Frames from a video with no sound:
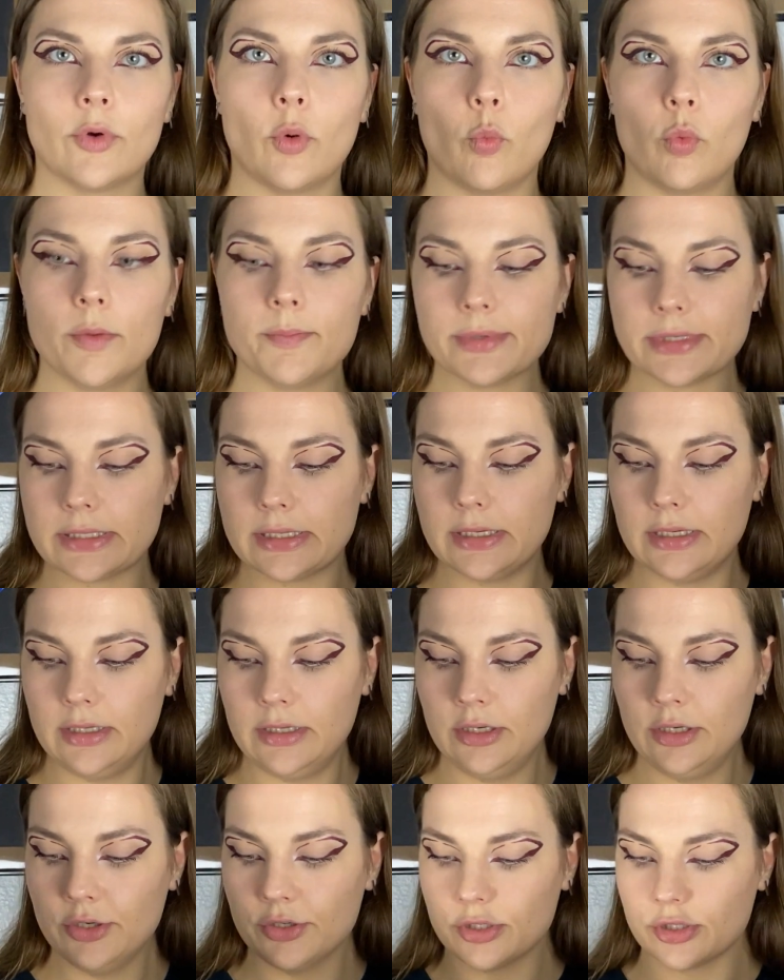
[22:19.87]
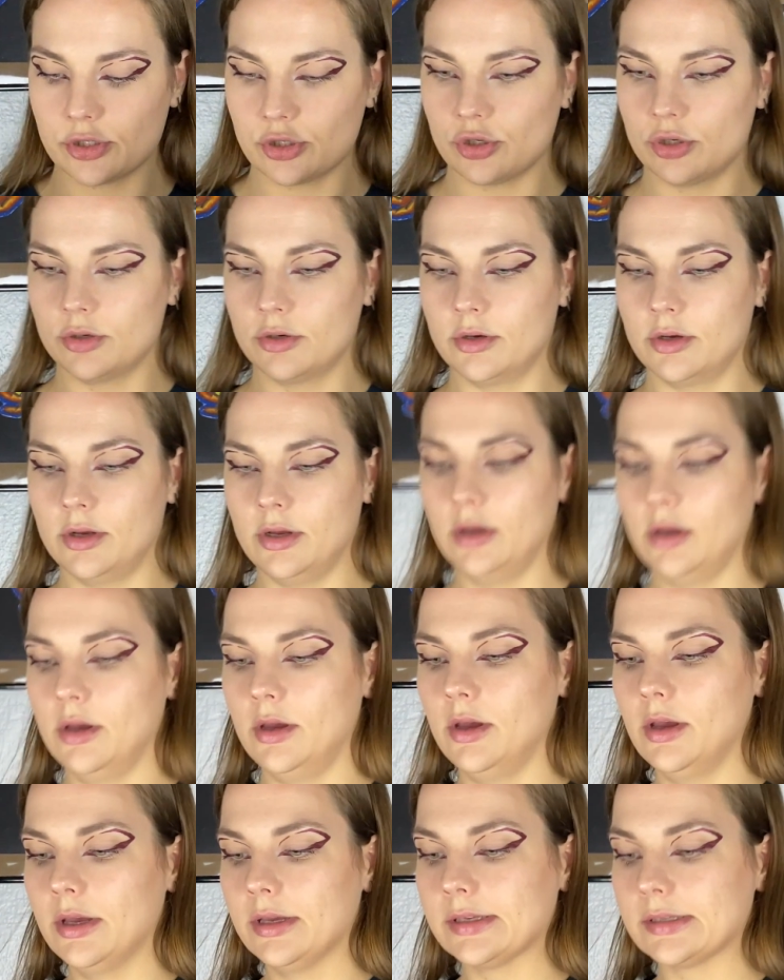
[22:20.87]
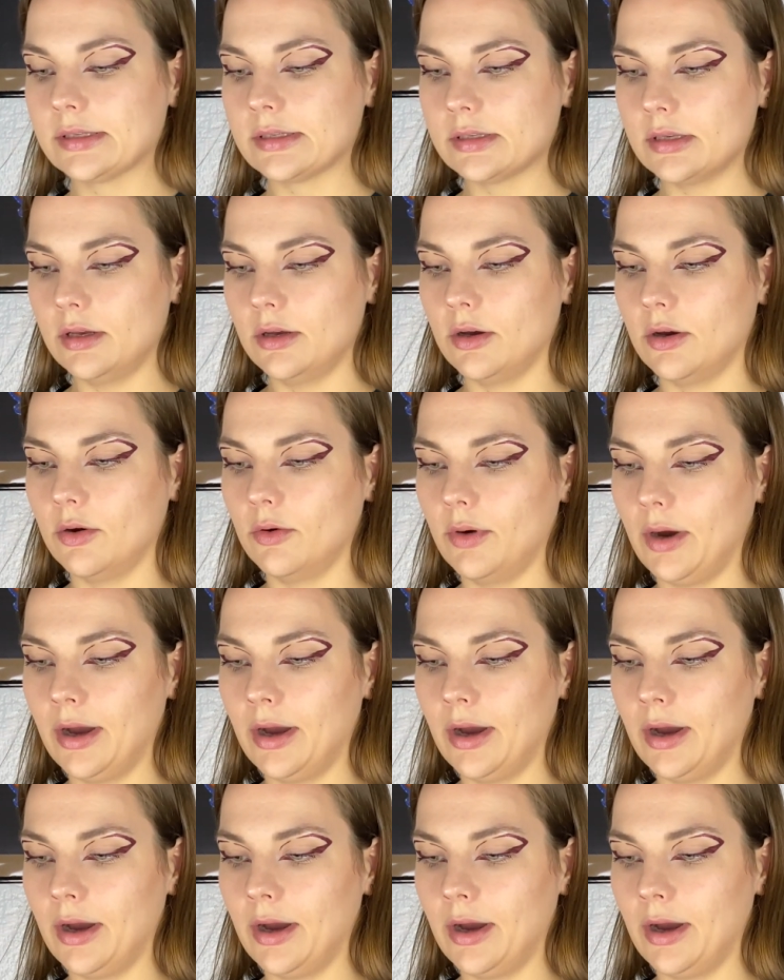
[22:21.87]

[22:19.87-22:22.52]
Whoopsies. So